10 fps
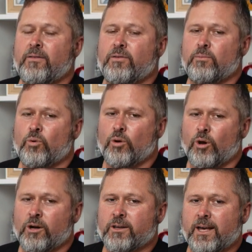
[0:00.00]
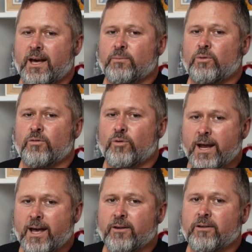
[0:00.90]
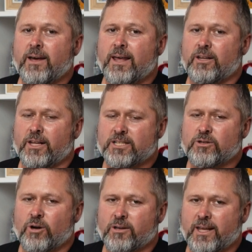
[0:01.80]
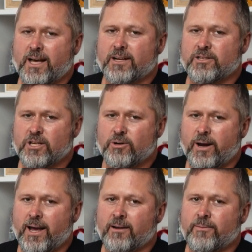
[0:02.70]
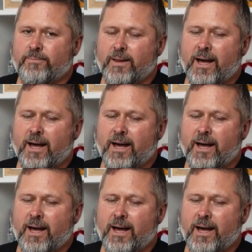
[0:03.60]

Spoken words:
the more likely they are to move around and the less likely they are to sit around